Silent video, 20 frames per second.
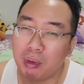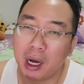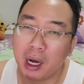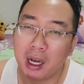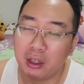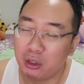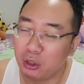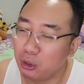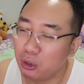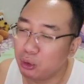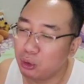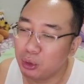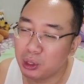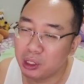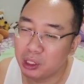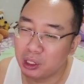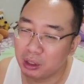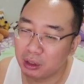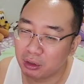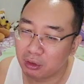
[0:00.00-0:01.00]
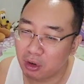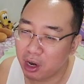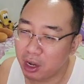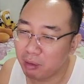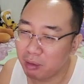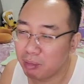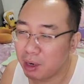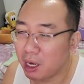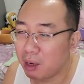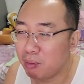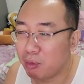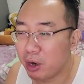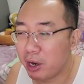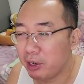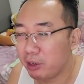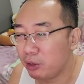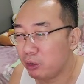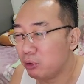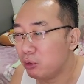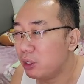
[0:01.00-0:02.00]
used, try and buy brand
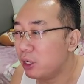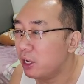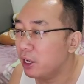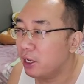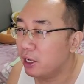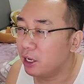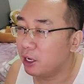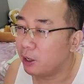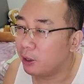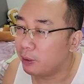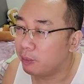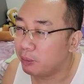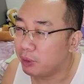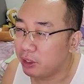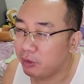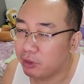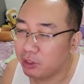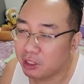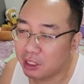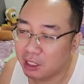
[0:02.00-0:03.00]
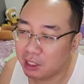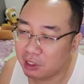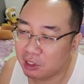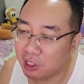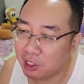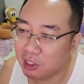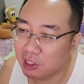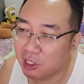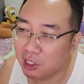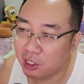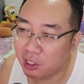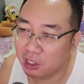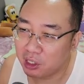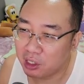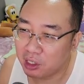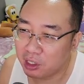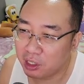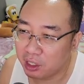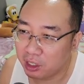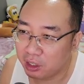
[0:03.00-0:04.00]
new. Even the listings
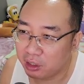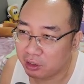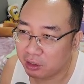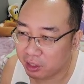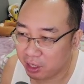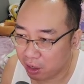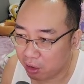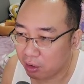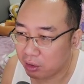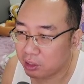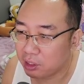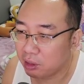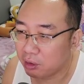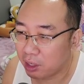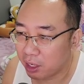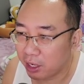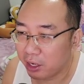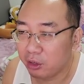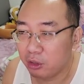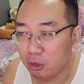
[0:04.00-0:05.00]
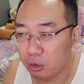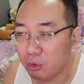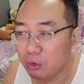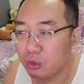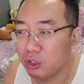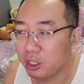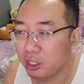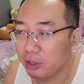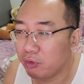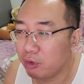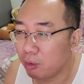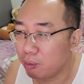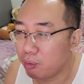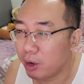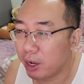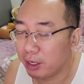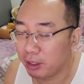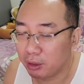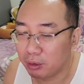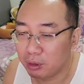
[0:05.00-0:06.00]
here in Carousell are usually for
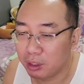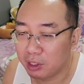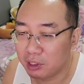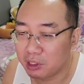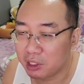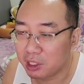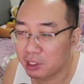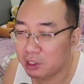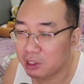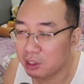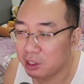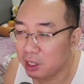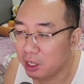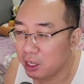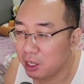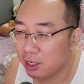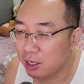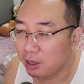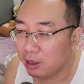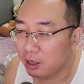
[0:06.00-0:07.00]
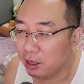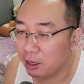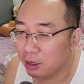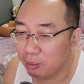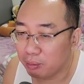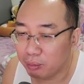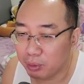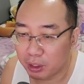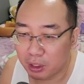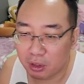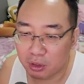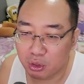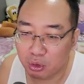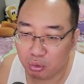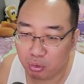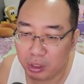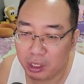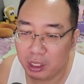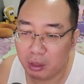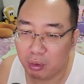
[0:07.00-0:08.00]
brand new listings, because you
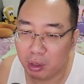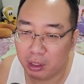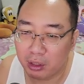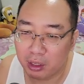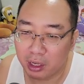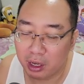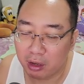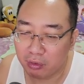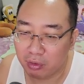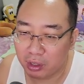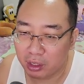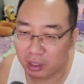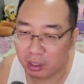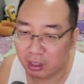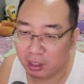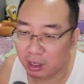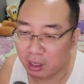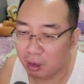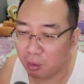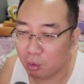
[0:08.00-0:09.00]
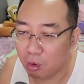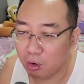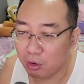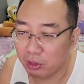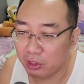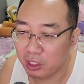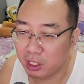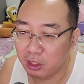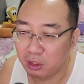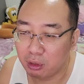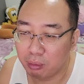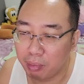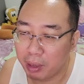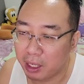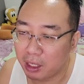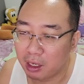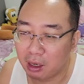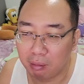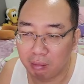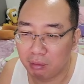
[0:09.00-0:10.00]
really want to have a warranty to
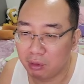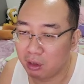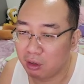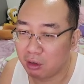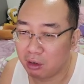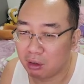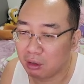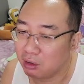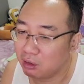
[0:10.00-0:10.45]
back up your